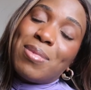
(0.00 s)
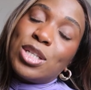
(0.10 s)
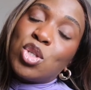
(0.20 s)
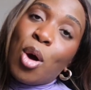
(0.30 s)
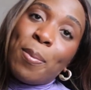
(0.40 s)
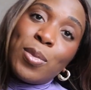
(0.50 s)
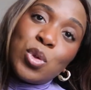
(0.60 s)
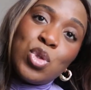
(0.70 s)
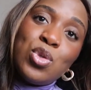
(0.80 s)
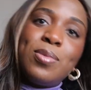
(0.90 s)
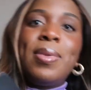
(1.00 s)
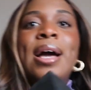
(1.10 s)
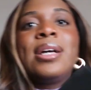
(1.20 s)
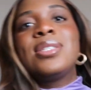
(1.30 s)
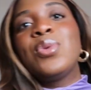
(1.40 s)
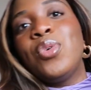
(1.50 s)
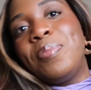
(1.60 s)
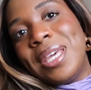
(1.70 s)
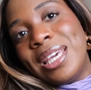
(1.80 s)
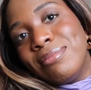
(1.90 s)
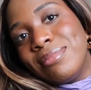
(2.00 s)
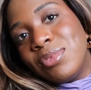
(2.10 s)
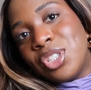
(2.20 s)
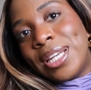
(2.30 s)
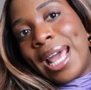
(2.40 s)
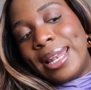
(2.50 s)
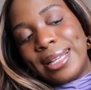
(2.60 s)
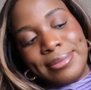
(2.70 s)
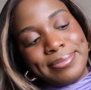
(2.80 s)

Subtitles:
of my top most used bags would be Chanel.